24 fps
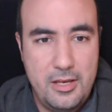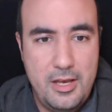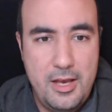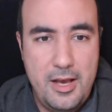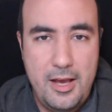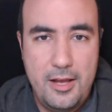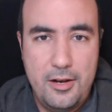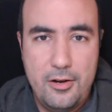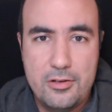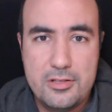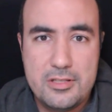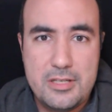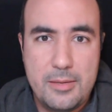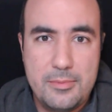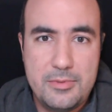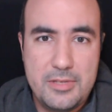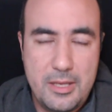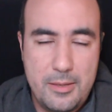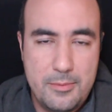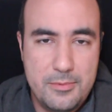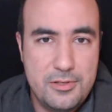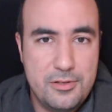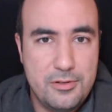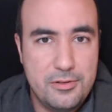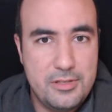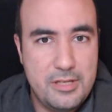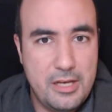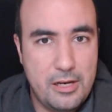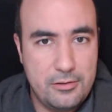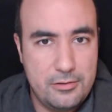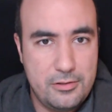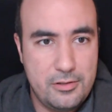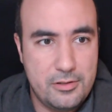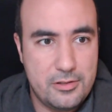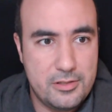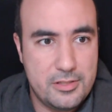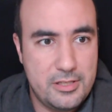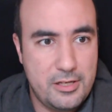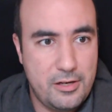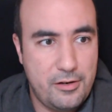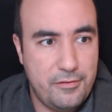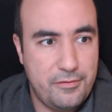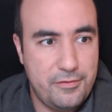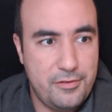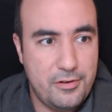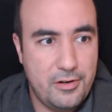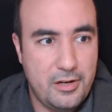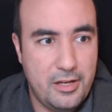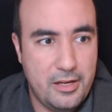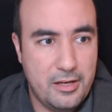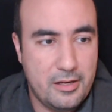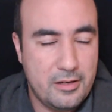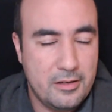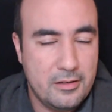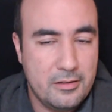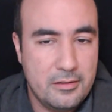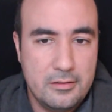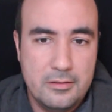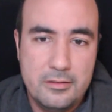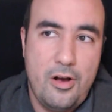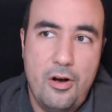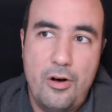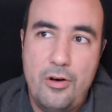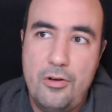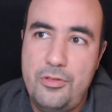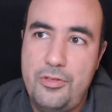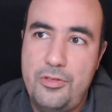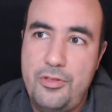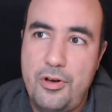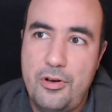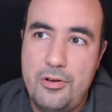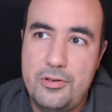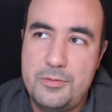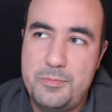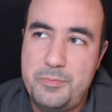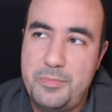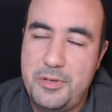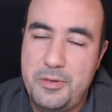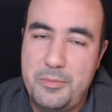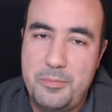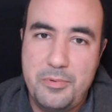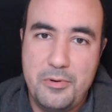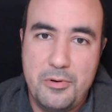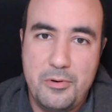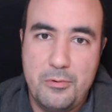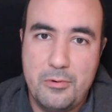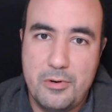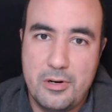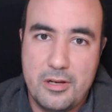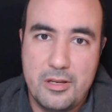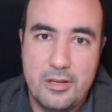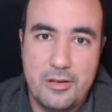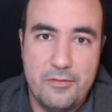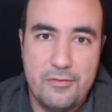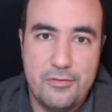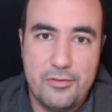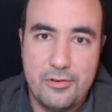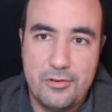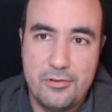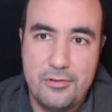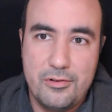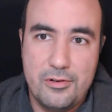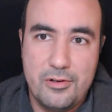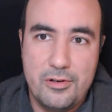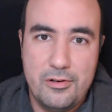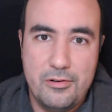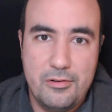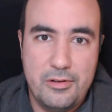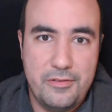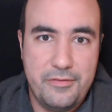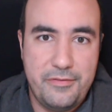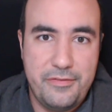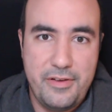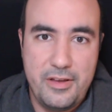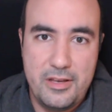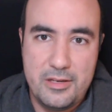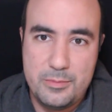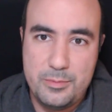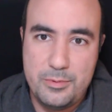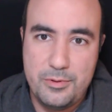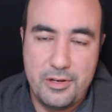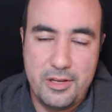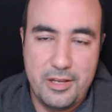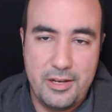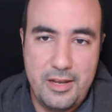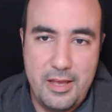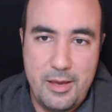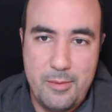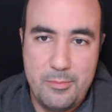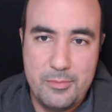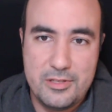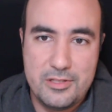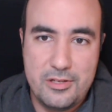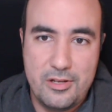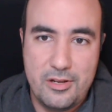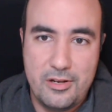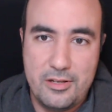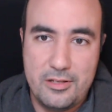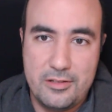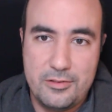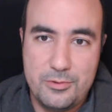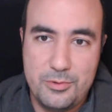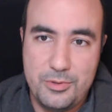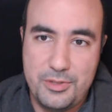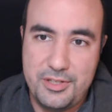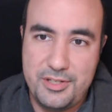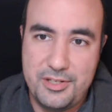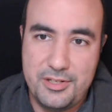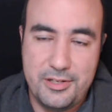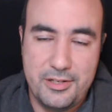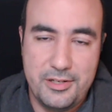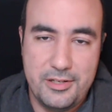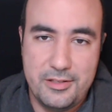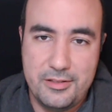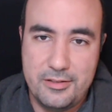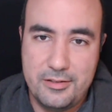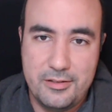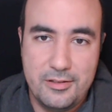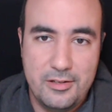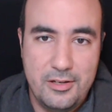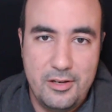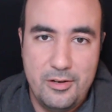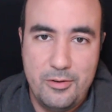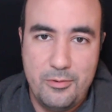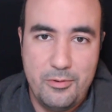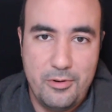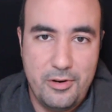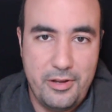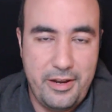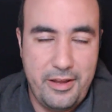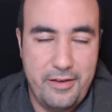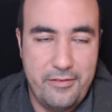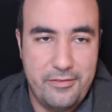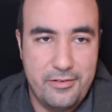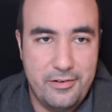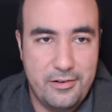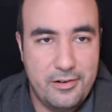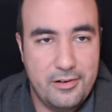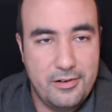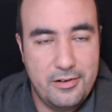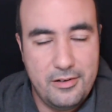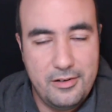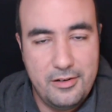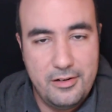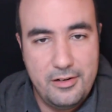I know sometimes you doubt yourself, you're like, all those people working for Google and Facebook and Amazon and Twitter and whatever.